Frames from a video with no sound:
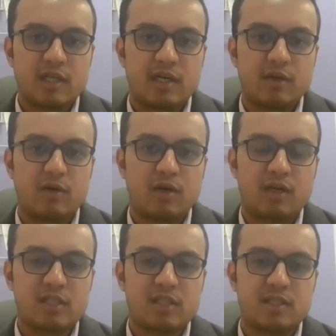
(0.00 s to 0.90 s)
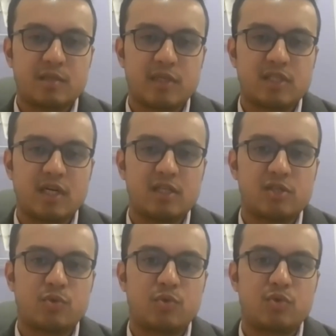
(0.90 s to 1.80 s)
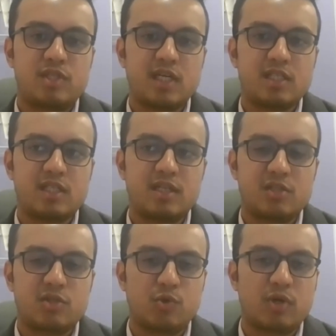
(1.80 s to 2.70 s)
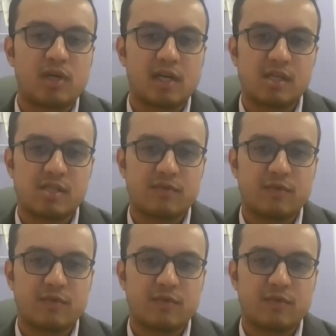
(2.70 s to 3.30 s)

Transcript: Endodontist is a specialist who just does root canals.